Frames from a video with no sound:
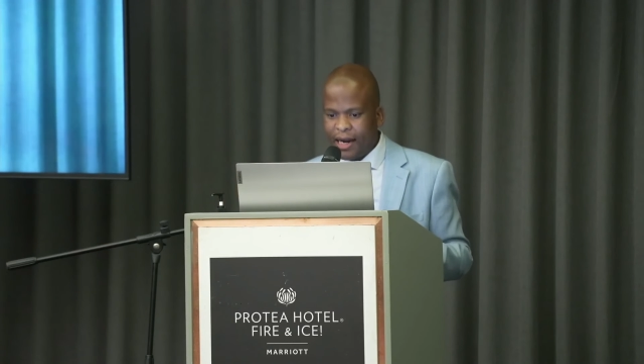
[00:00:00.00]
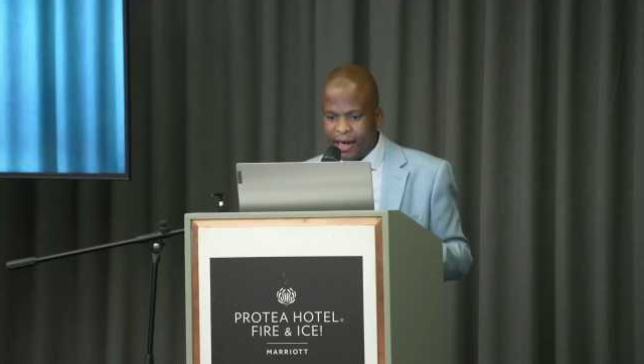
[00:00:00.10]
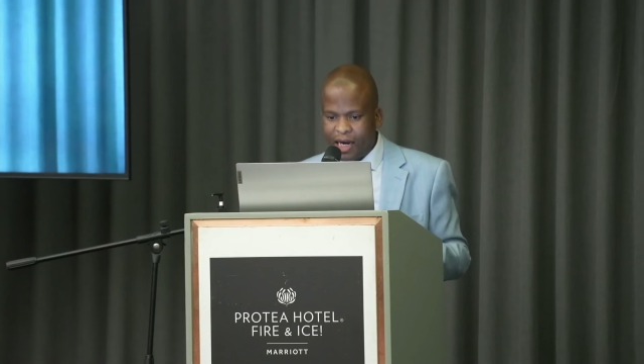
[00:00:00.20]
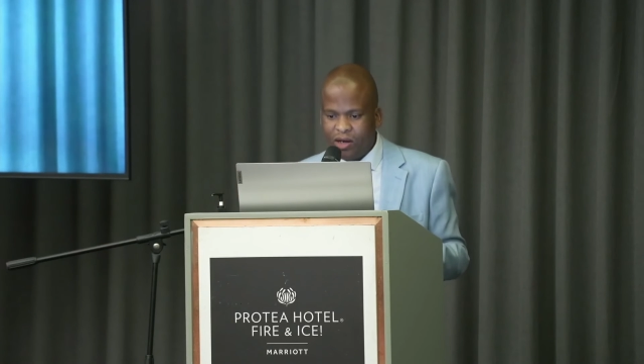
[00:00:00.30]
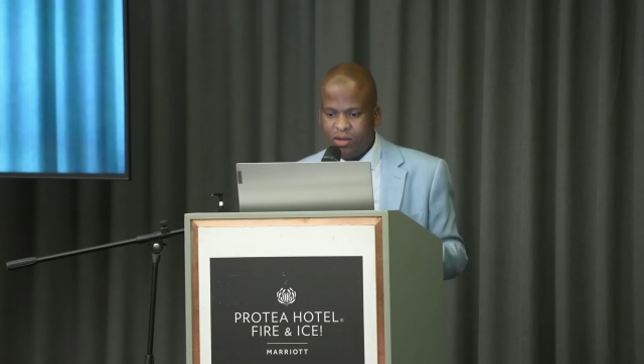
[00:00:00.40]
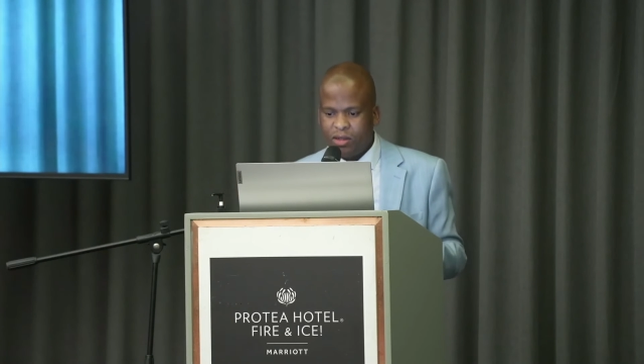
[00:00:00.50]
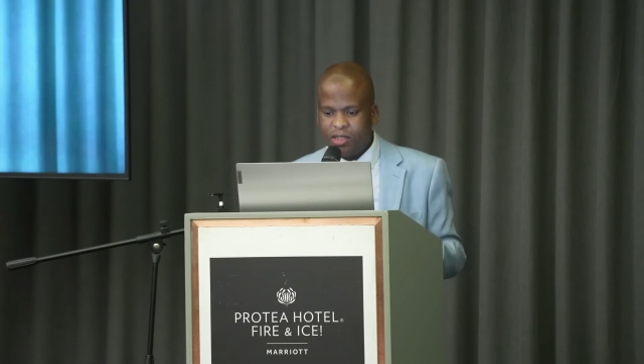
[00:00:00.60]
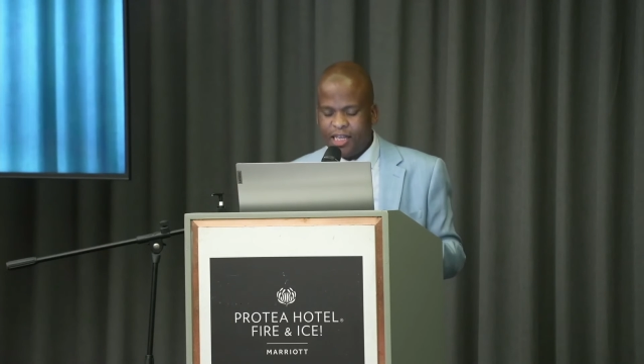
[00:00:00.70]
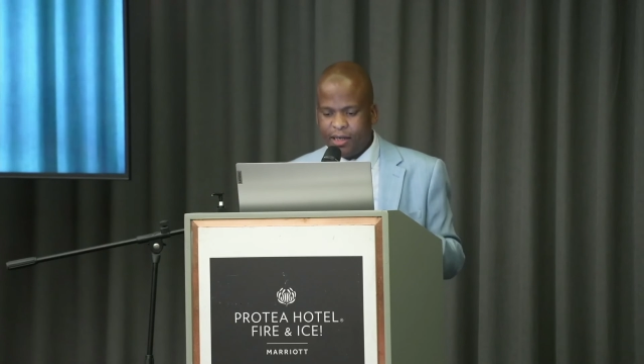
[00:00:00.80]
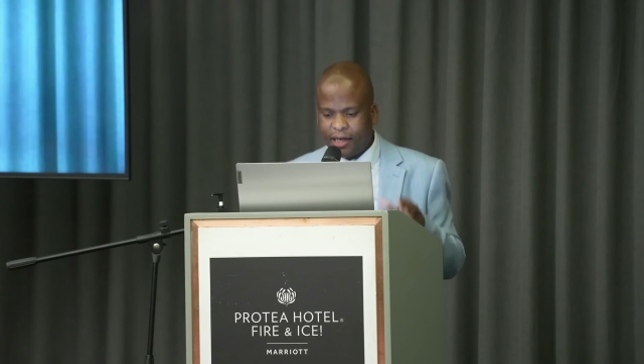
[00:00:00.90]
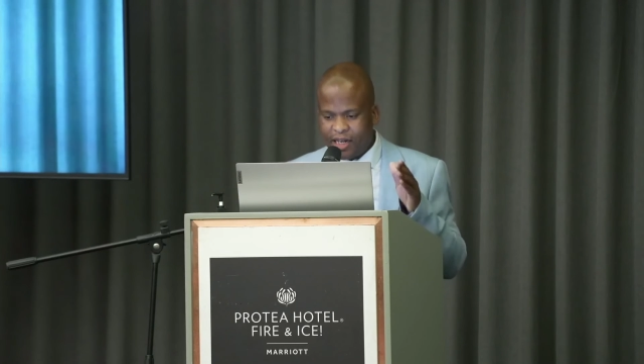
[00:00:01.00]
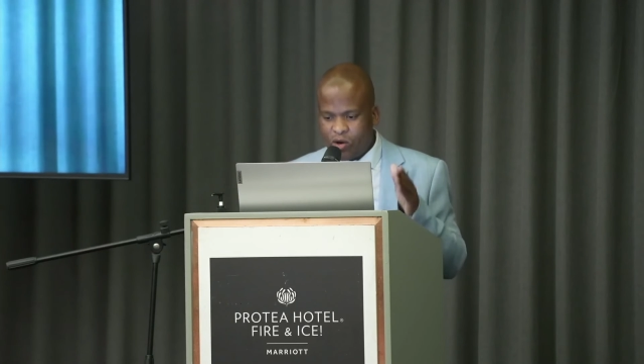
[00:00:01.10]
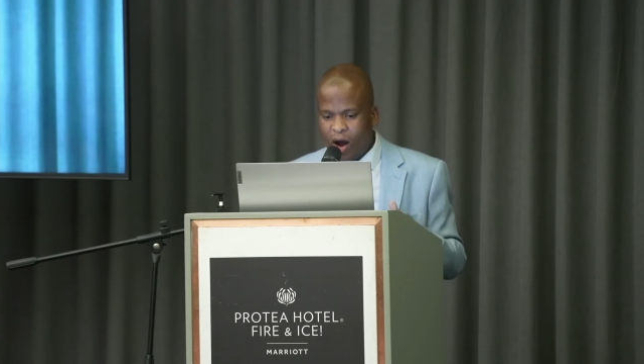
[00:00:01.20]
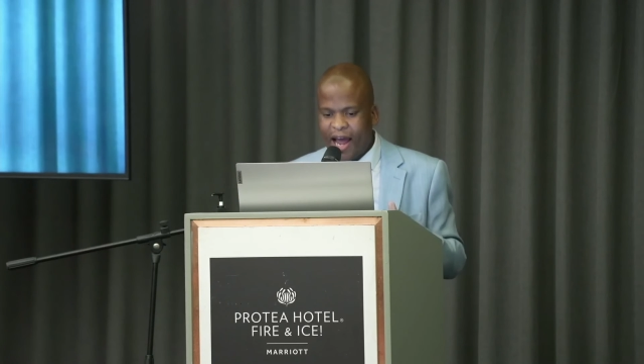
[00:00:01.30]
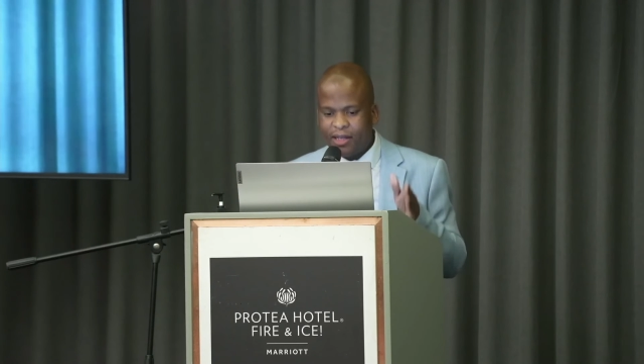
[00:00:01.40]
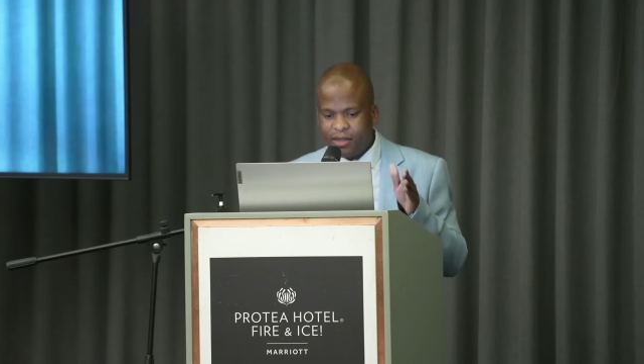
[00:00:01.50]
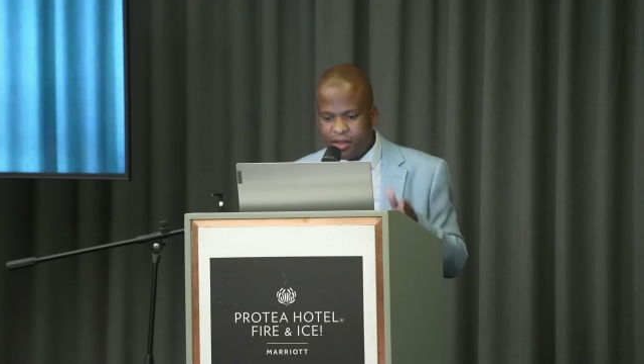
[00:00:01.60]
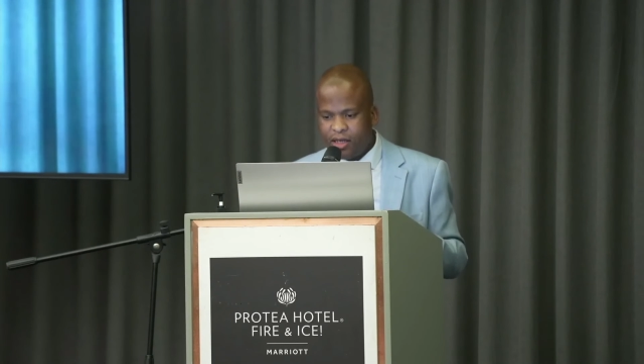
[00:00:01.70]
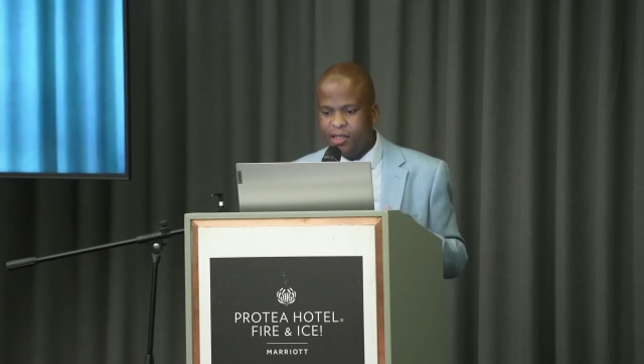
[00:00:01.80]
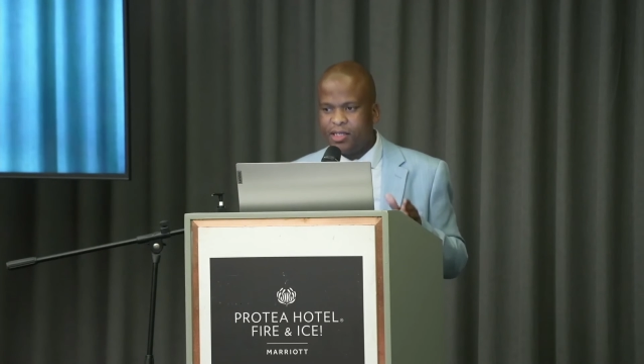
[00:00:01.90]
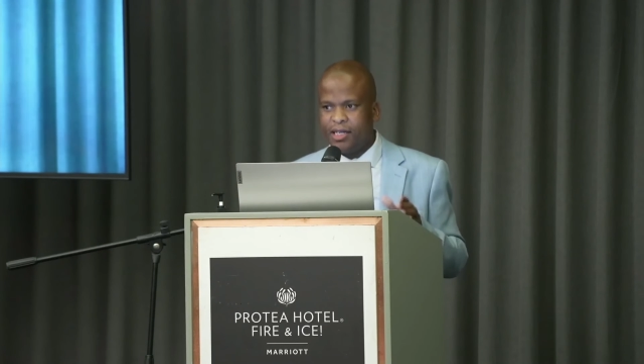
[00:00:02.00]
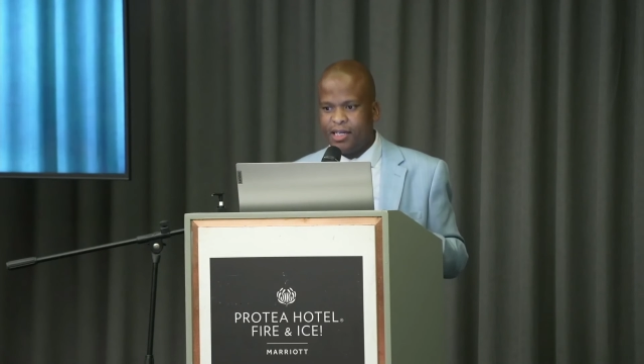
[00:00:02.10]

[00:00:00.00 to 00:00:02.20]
around the required skills and